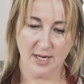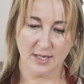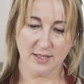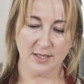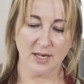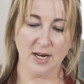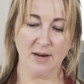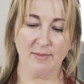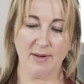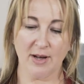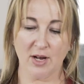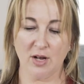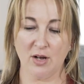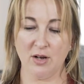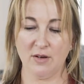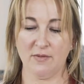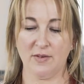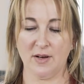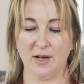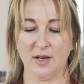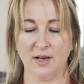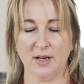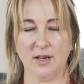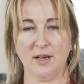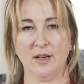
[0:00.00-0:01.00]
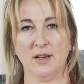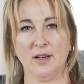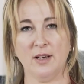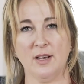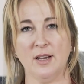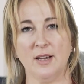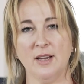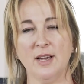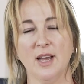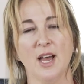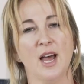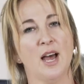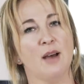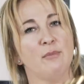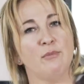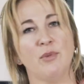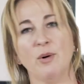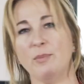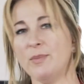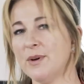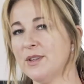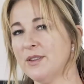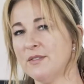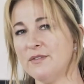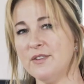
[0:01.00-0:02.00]
Turn it back over,
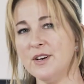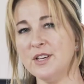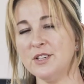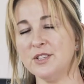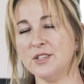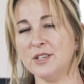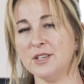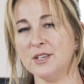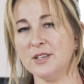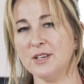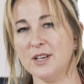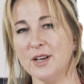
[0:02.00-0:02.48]
pop it in the fridge.